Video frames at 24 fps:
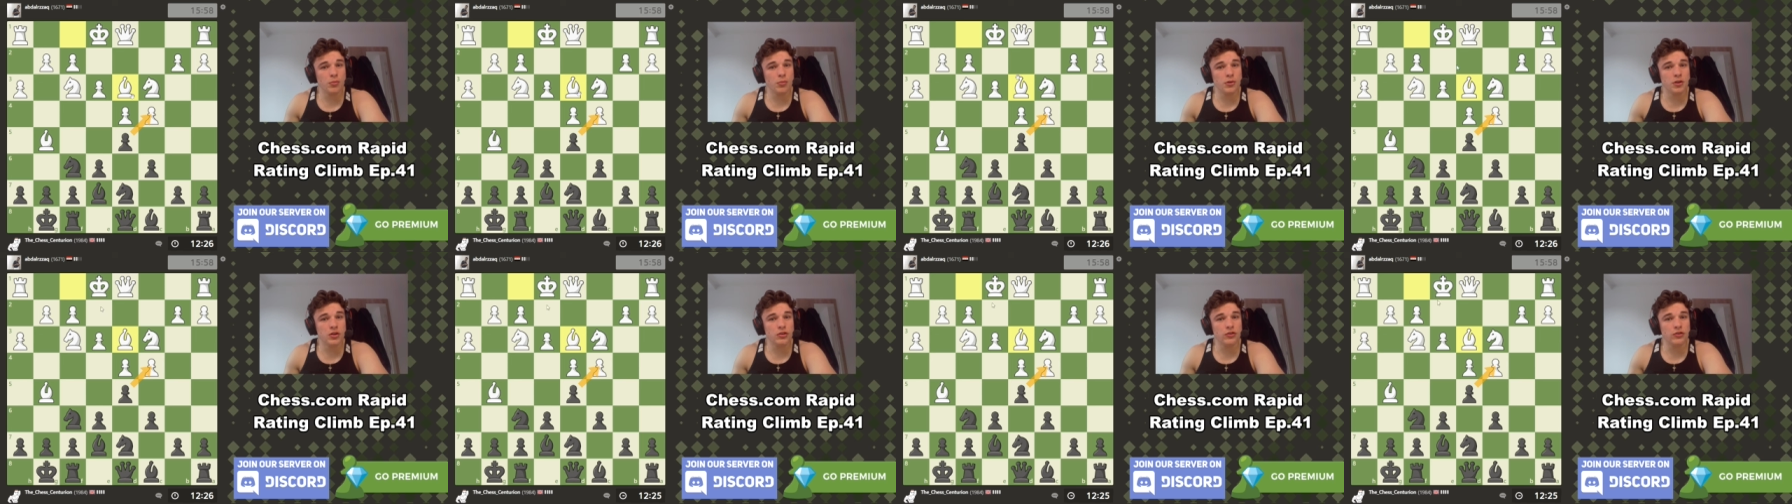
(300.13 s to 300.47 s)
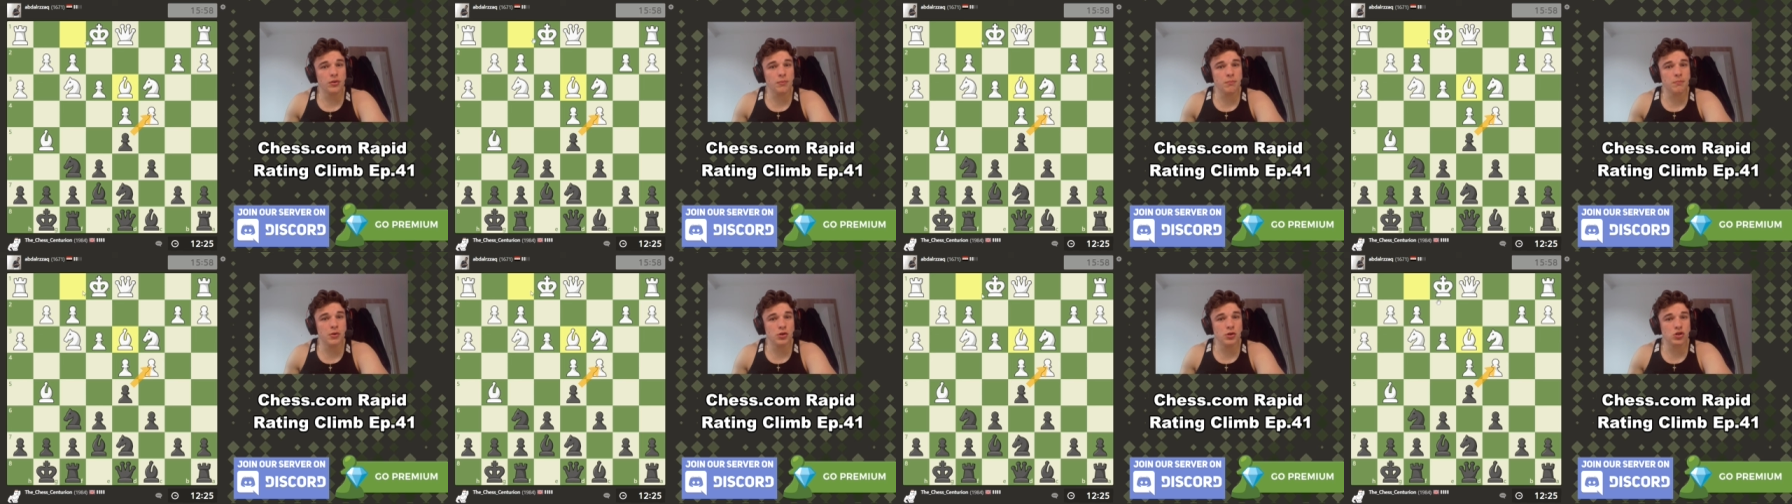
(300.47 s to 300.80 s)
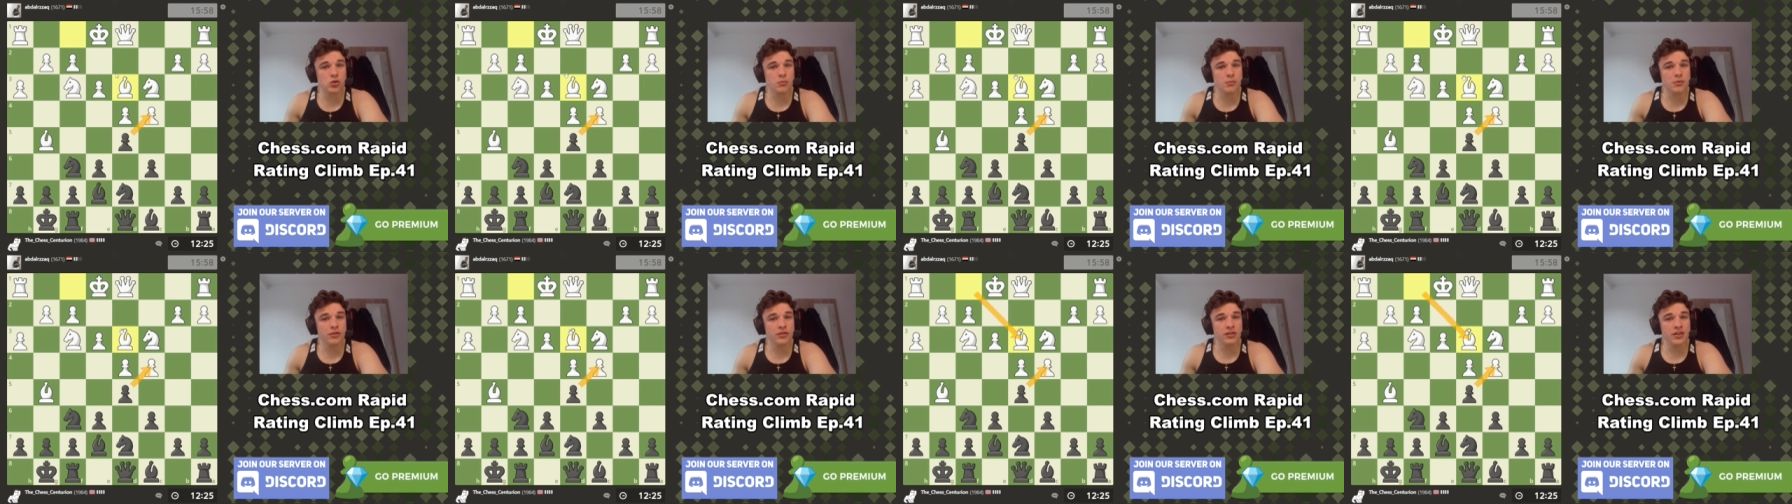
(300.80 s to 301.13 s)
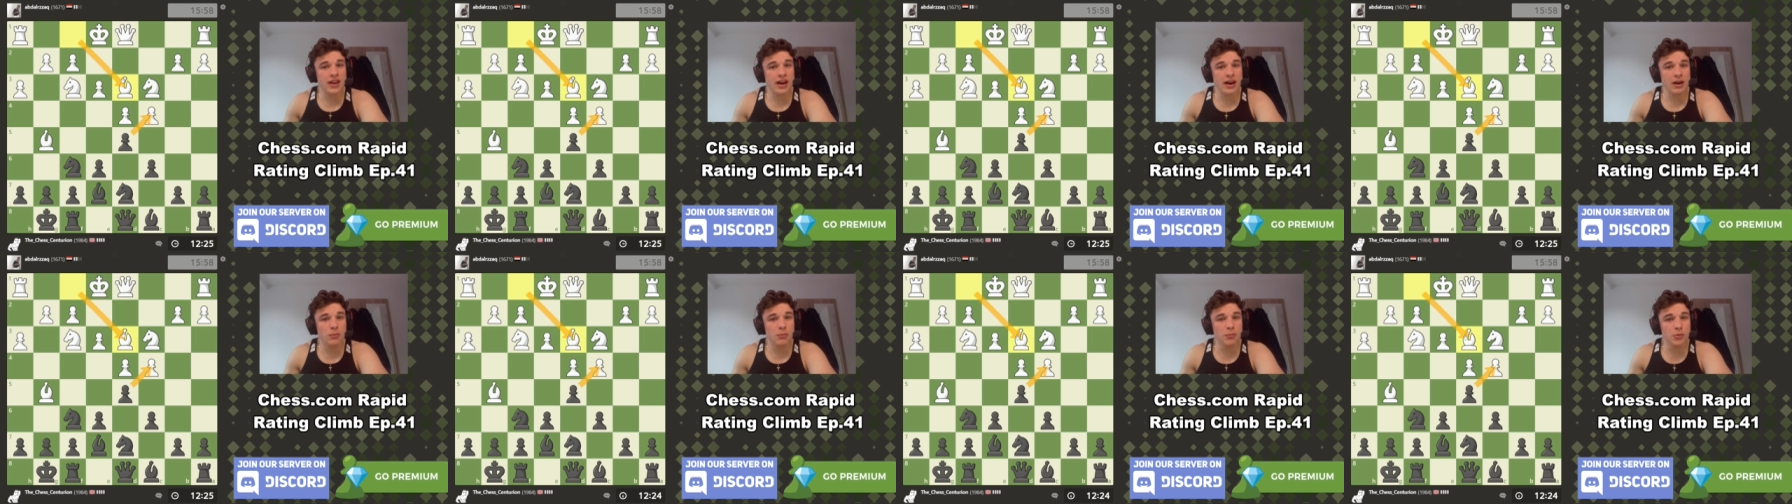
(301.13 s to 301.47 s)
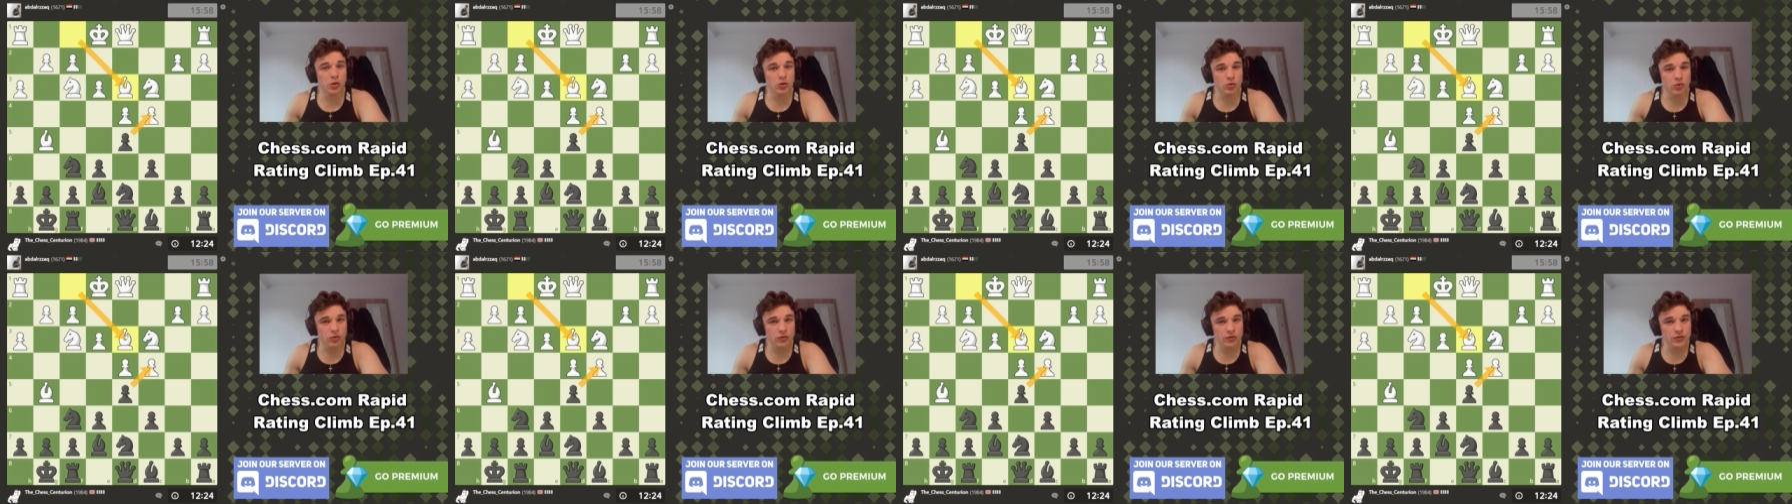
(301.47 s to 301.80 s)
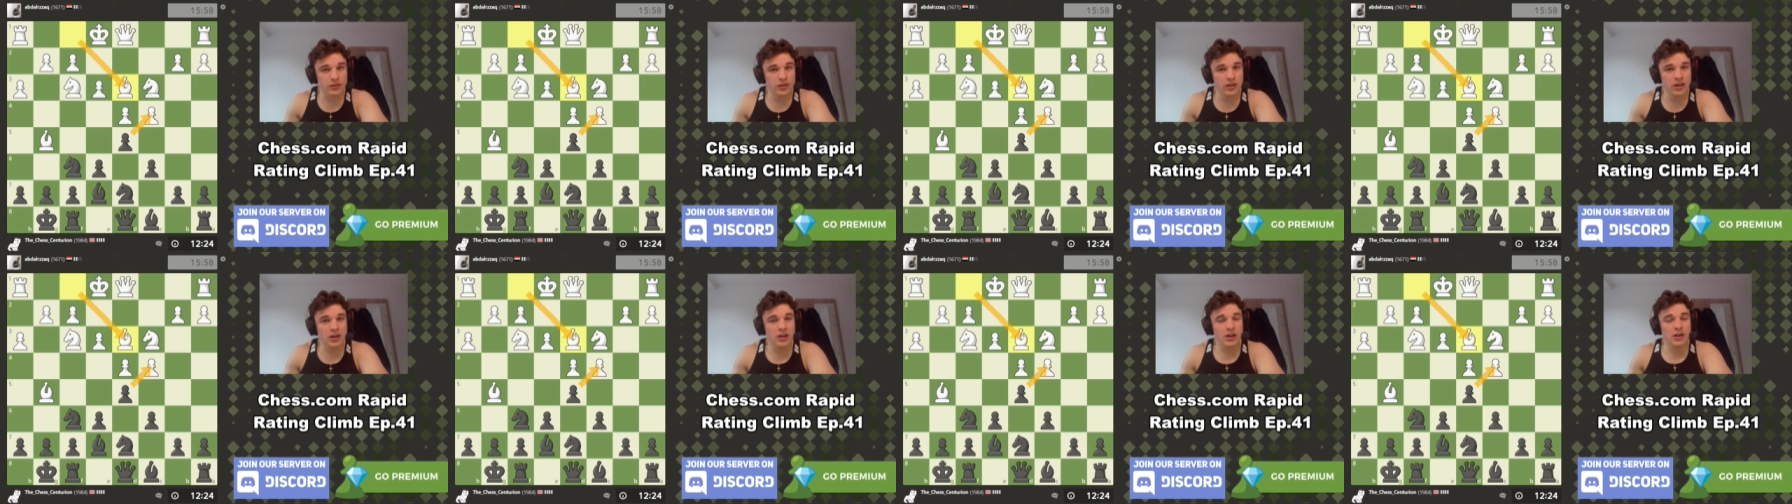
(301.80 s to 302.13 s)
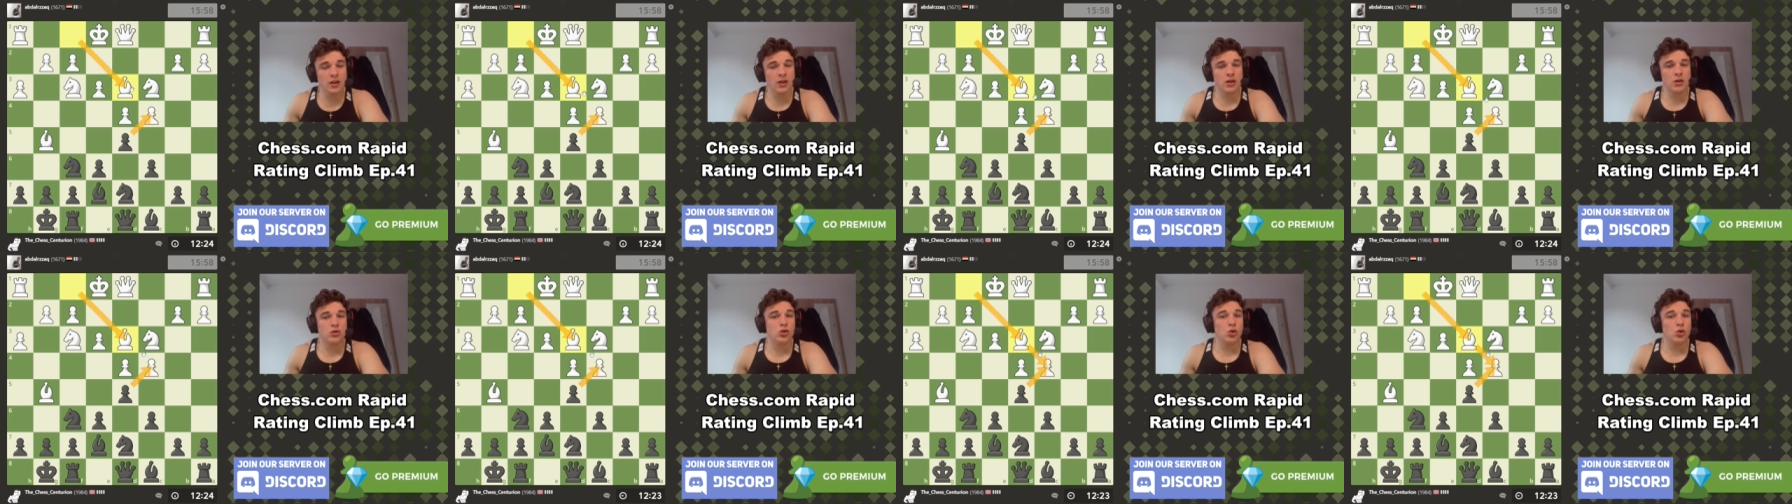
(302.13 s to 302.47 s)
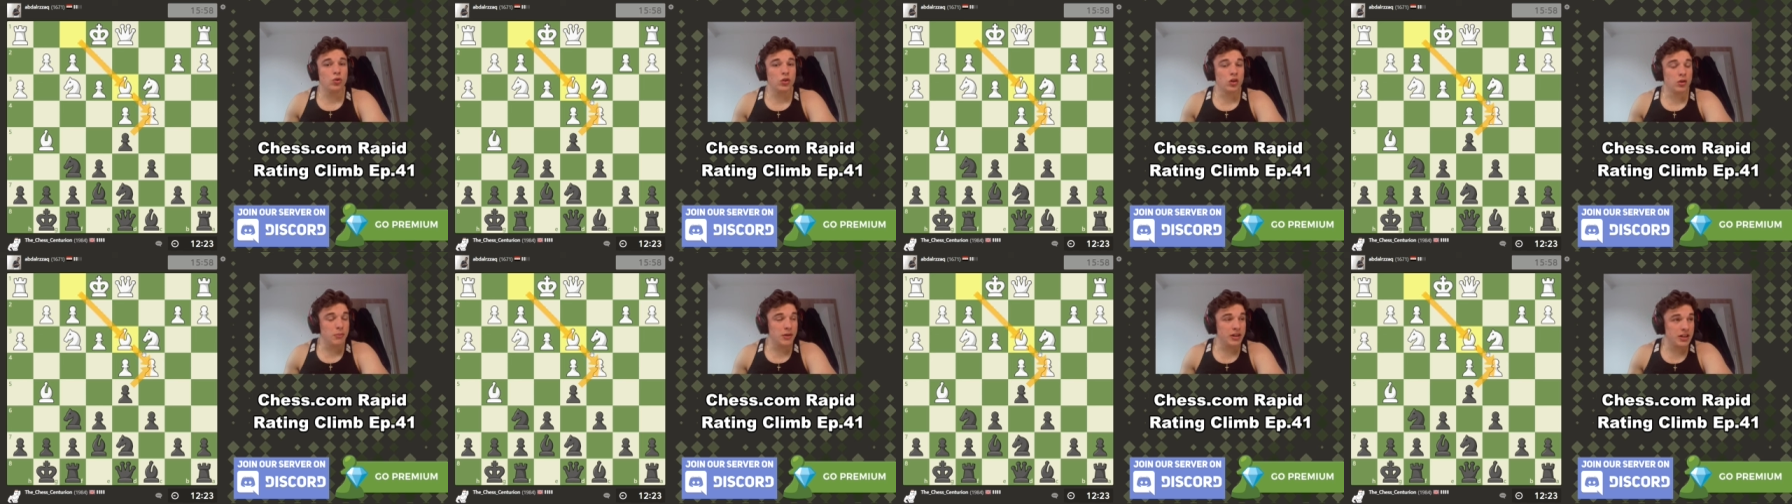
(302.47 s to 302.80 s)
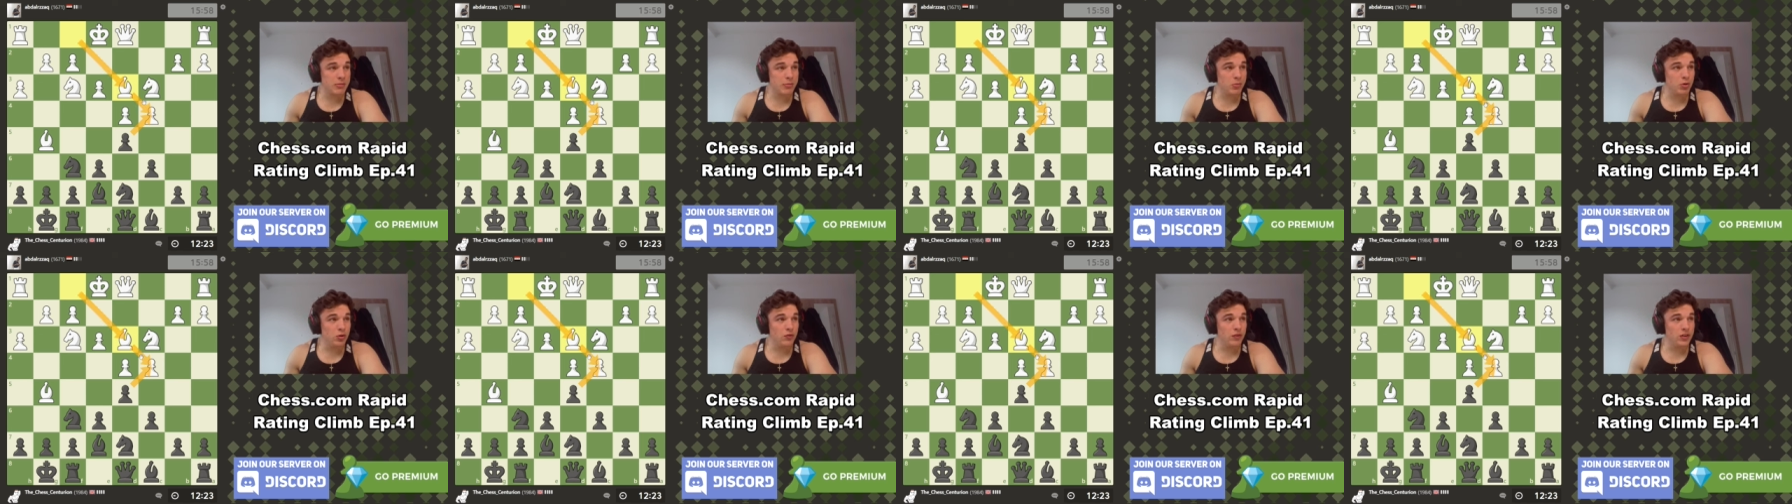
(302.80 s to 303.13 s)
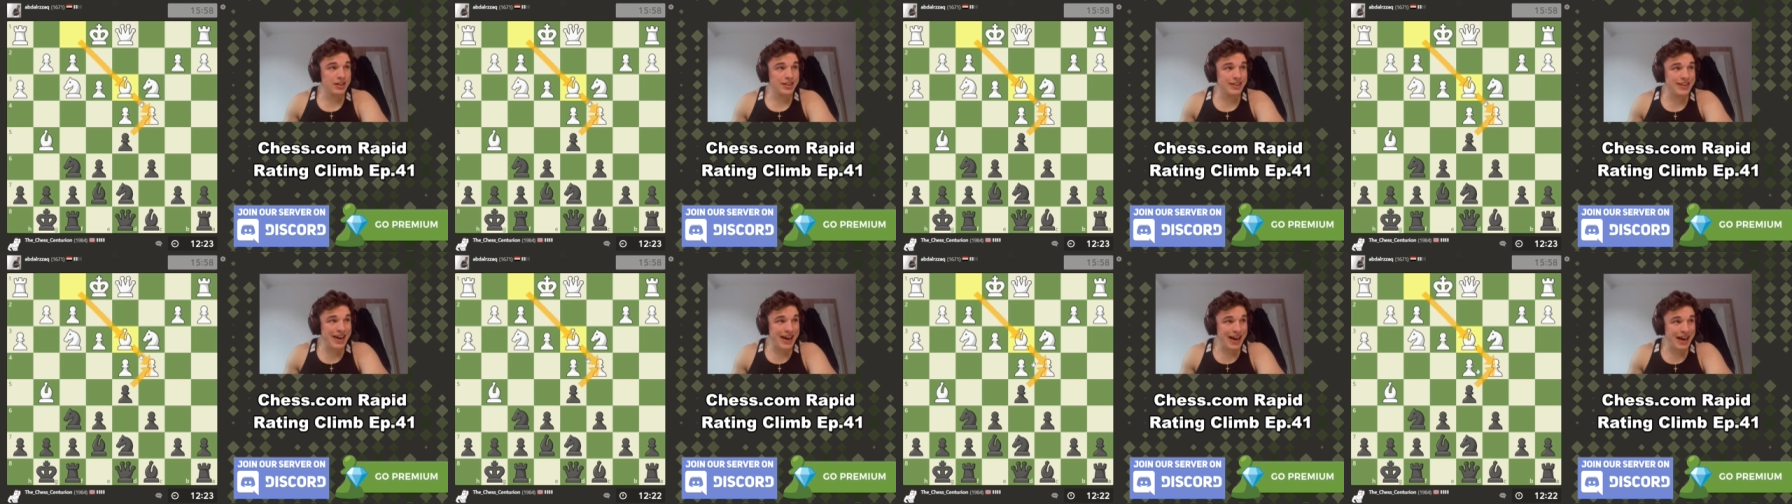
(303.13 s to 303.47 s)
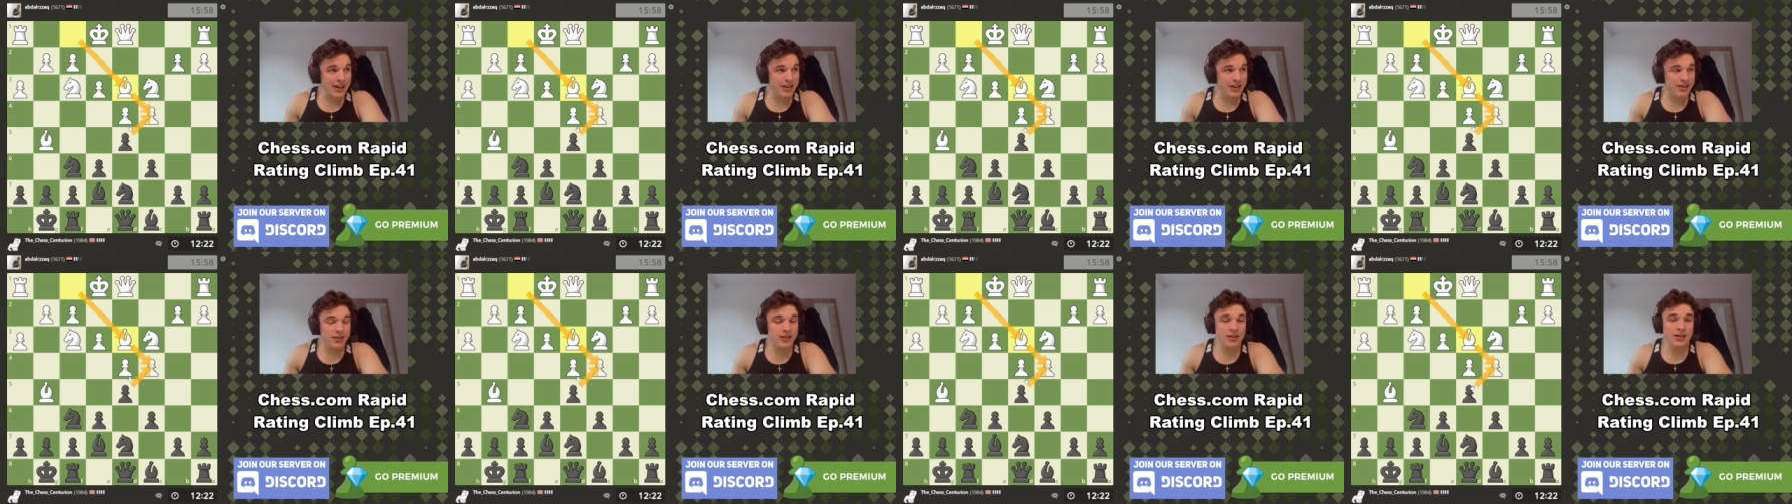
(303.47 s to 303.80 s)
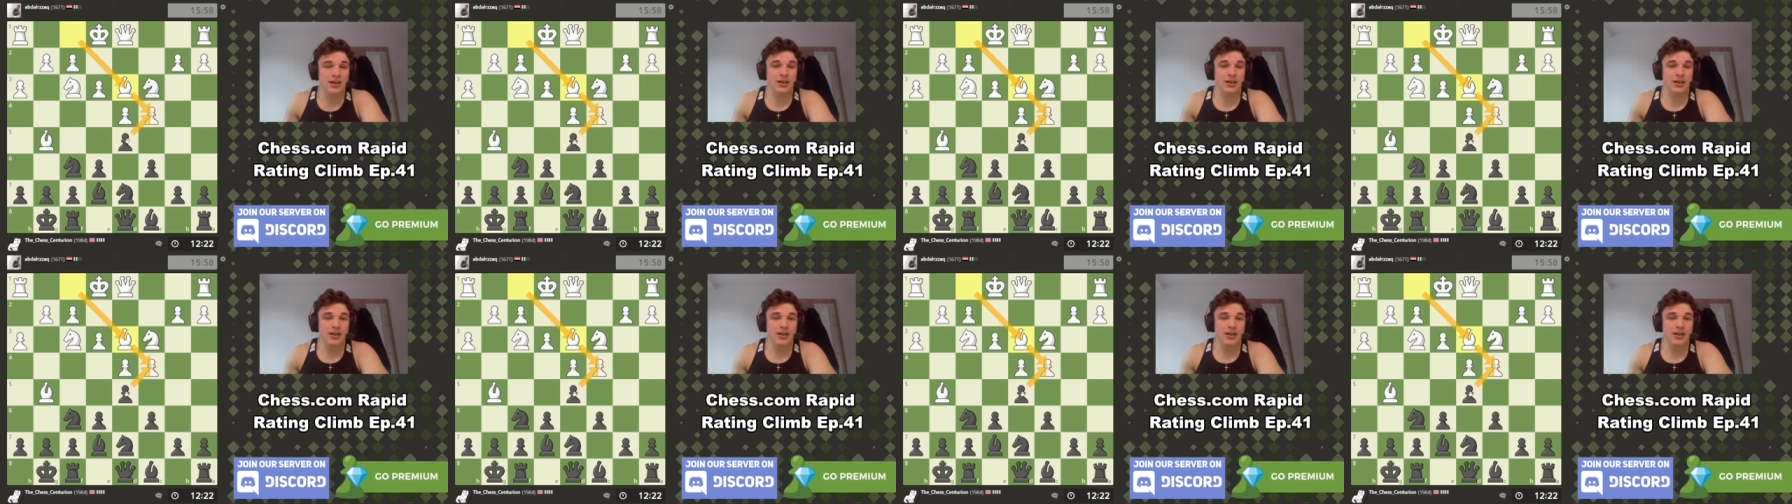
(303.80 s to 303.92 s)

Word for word: because the bishop has now moved. You're going to make it move again